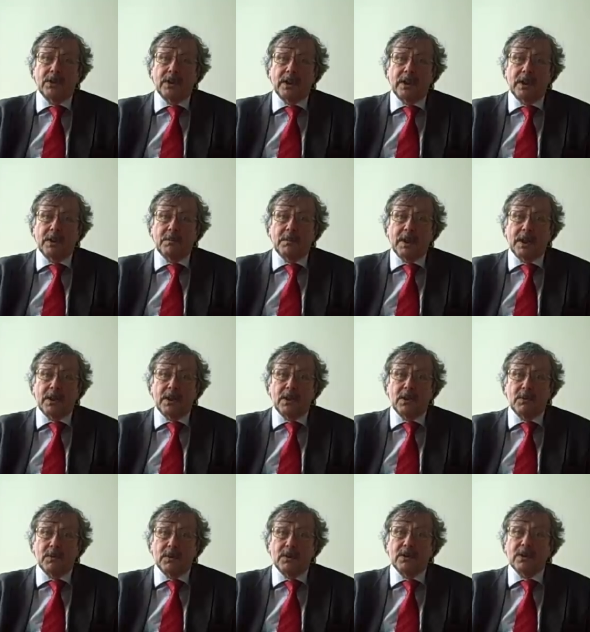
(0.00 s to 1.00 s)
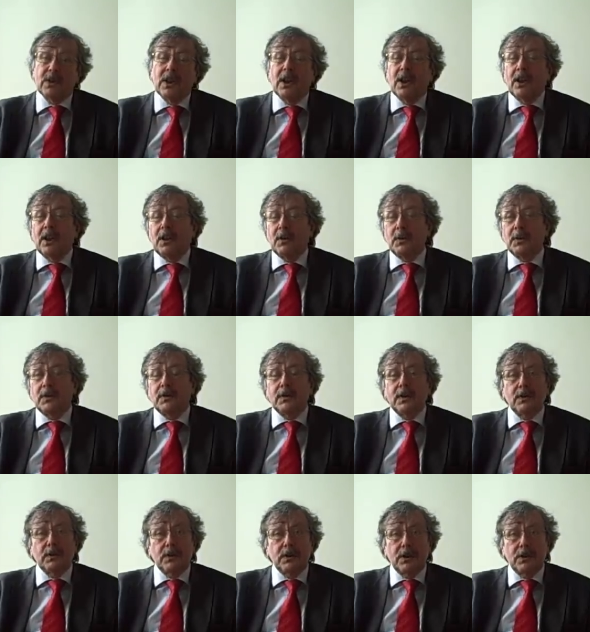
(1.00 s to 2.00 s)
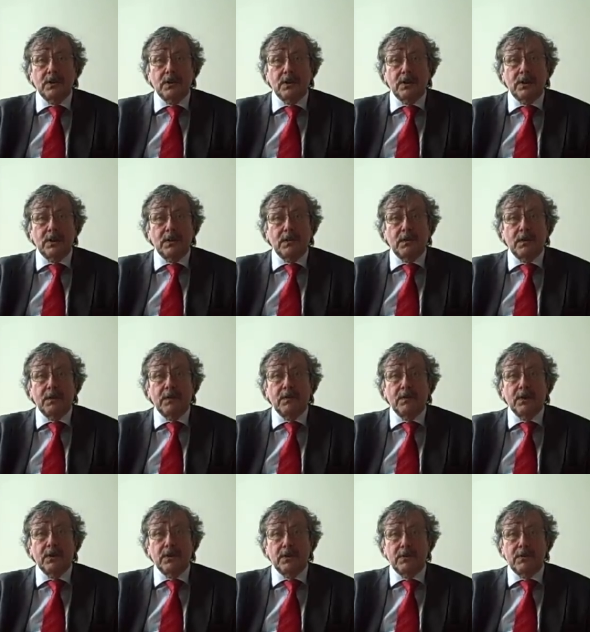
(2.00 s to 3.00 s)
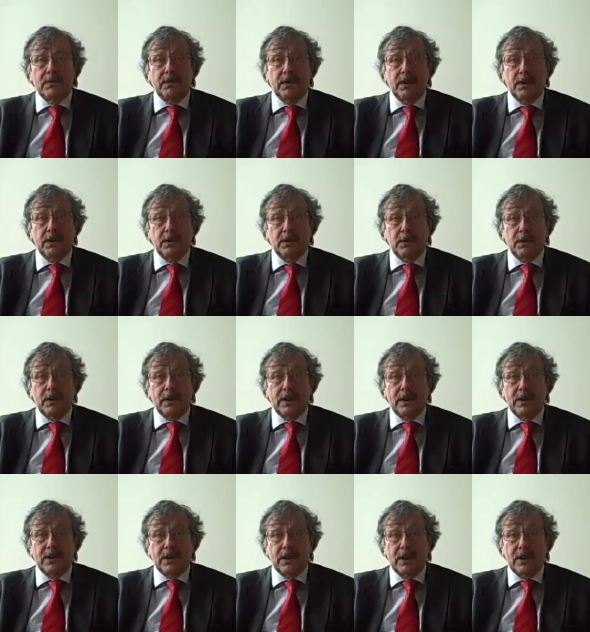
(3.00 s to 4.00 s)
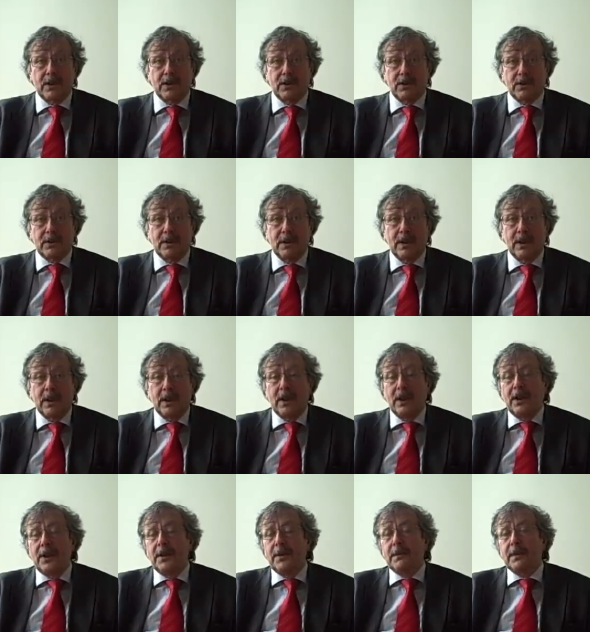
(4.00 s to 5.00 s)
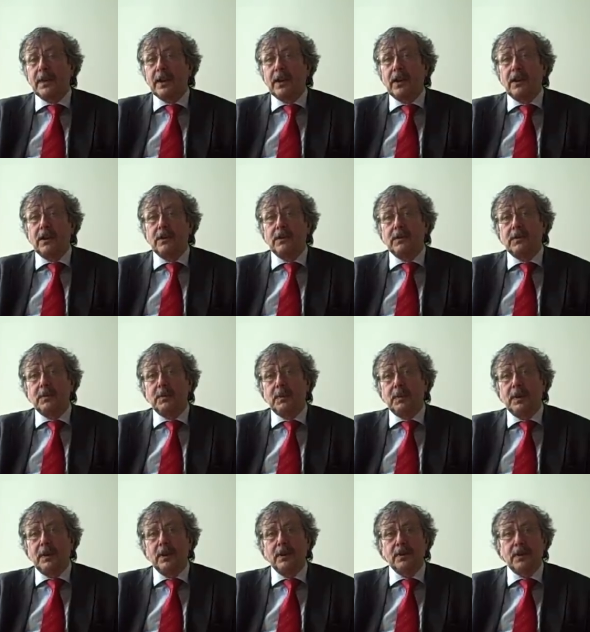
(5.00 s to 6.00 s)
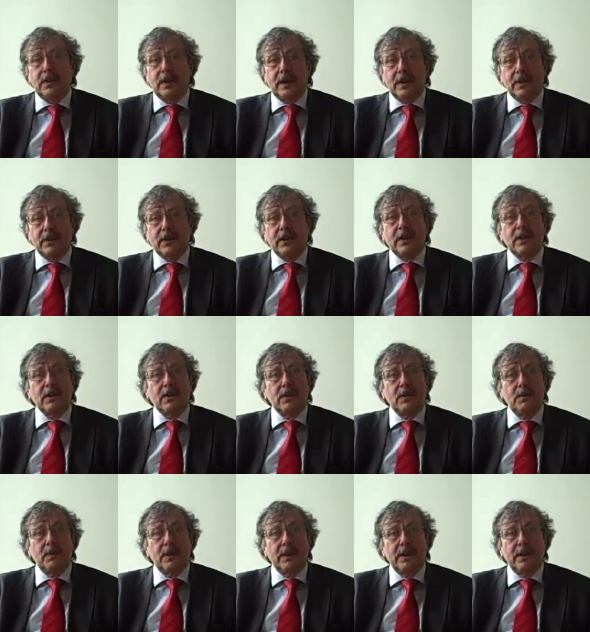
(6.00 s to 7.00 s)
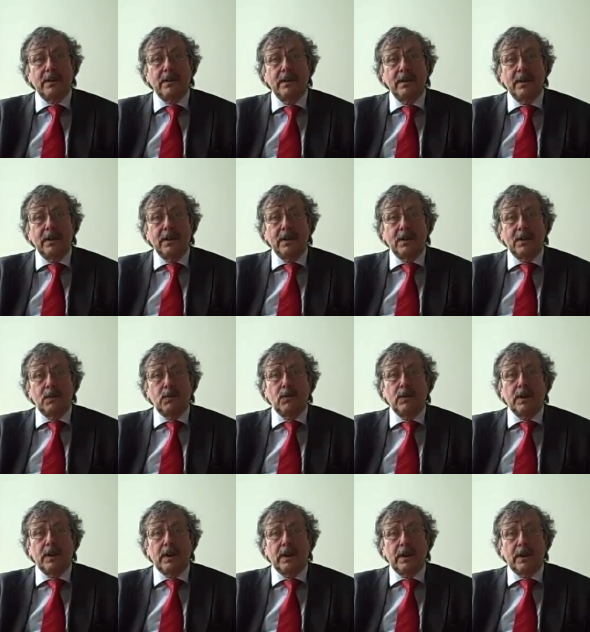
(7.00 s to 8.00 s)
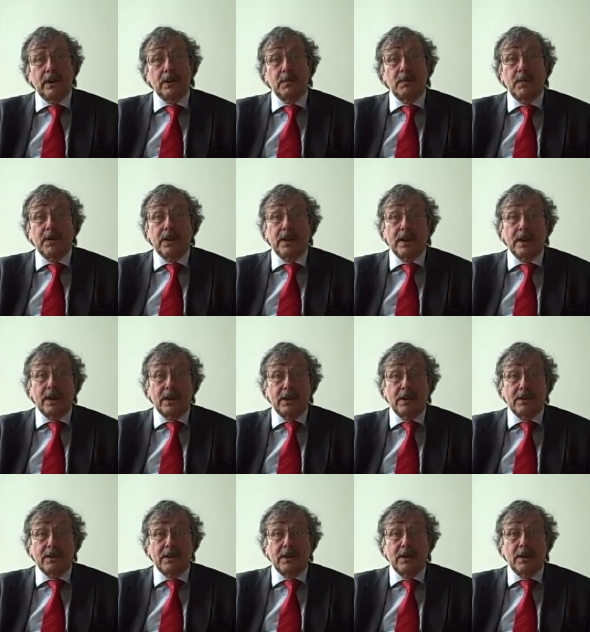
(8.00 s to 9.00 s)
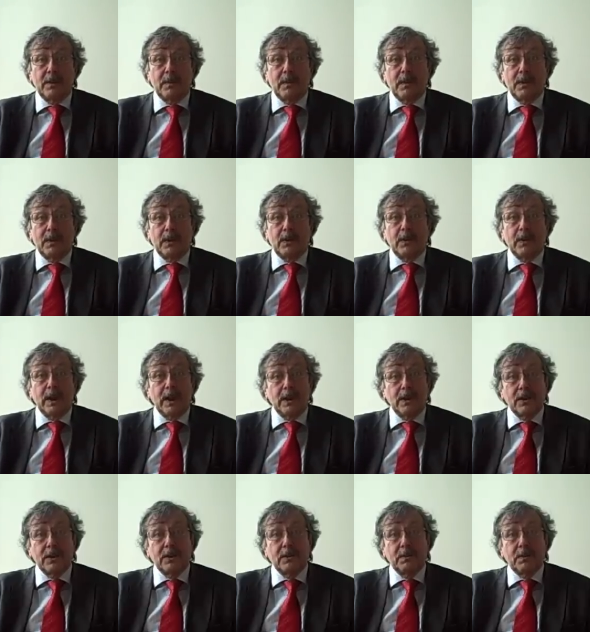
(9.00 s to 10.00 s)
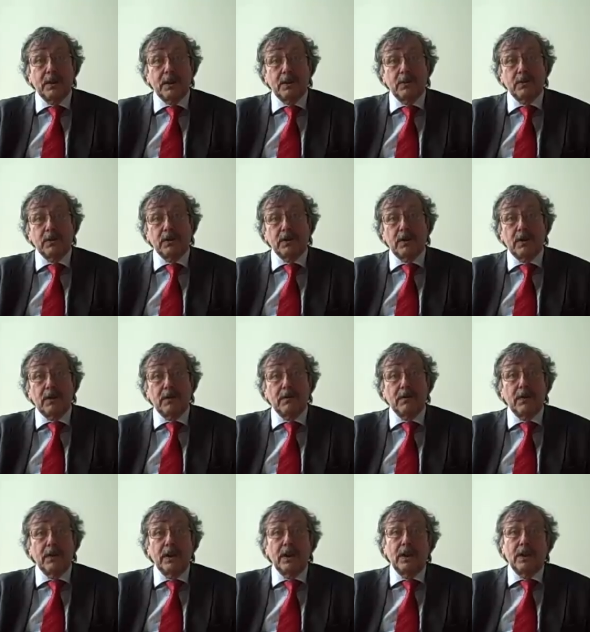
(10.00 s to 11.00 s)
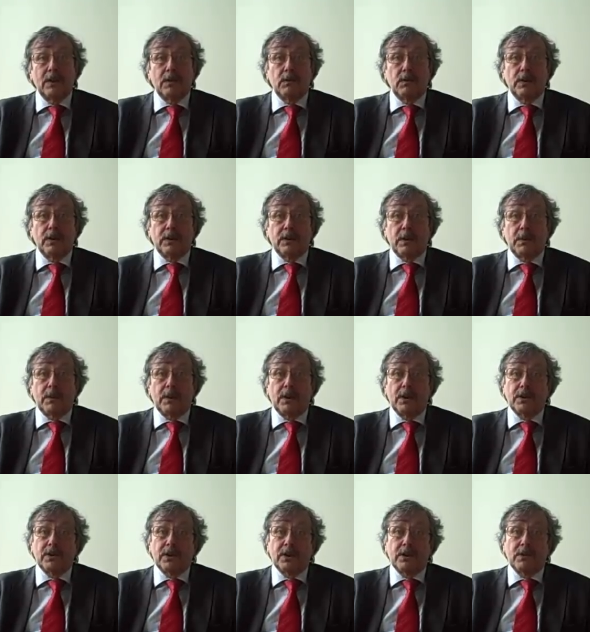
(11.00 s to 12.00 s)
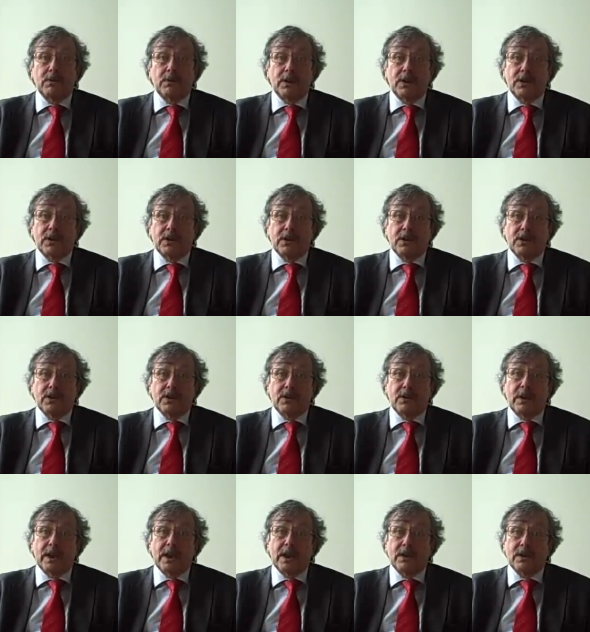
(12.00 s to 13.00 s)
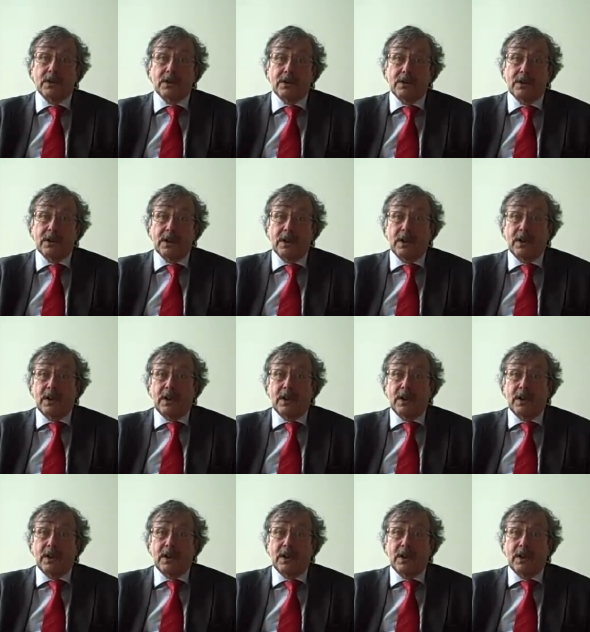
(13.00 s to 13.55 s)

senior management which have introduced a different vision for the organisation. And part of that's actually been realised by um, creating the post of Research, Policy and Research Director.